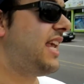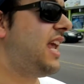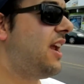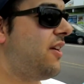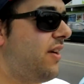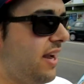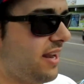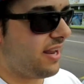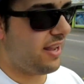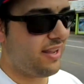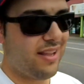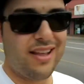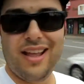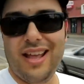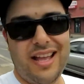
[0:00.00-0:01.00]
teary.
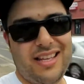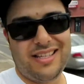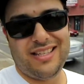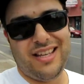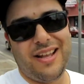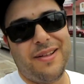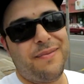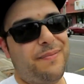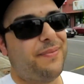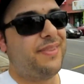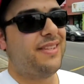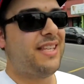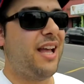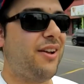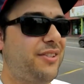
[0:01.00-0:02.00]

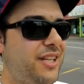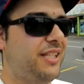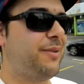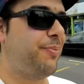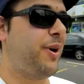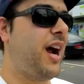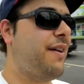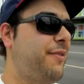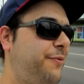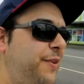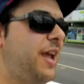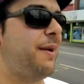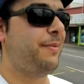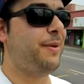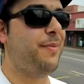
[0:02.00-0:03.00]
So it was just a private
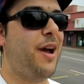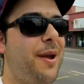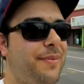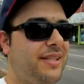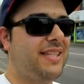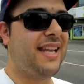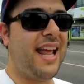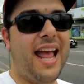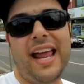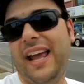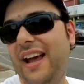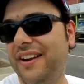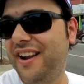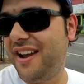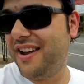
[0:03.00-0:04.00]
family moment today.
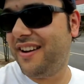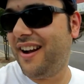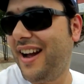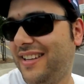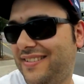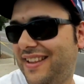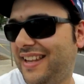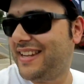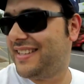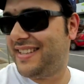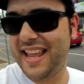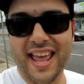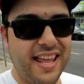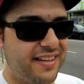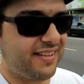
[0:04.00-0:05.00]
I know you guys will
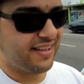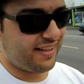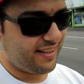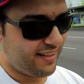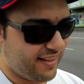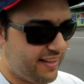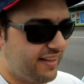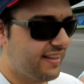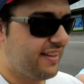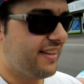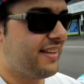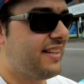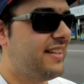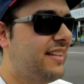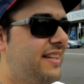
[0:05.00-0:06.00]
understand.
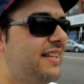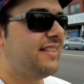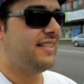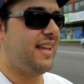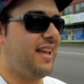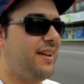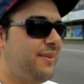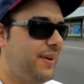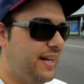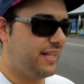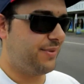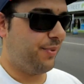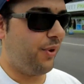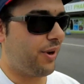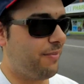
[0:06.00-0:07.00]
So yeah, we're
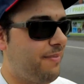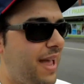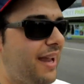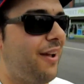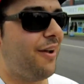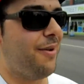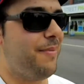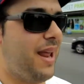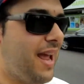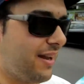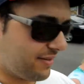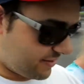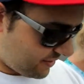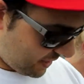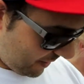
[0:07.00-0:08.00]
just walking back home
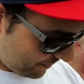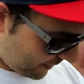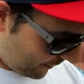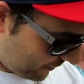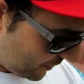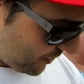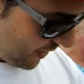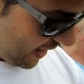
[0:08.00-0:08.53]
now. Just jumped off the